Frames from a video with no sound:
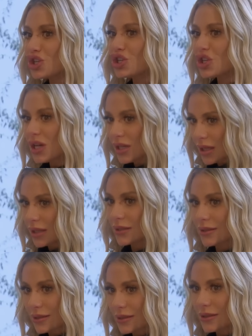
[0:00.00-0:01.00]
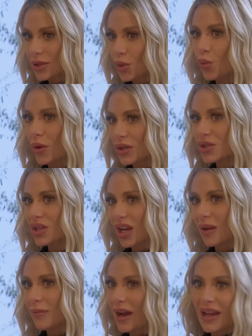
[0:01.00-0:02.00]
the chicest wind
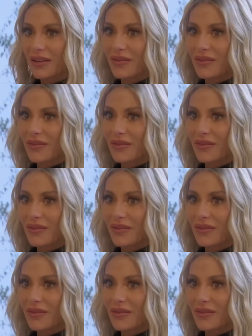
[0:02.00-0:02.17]
chime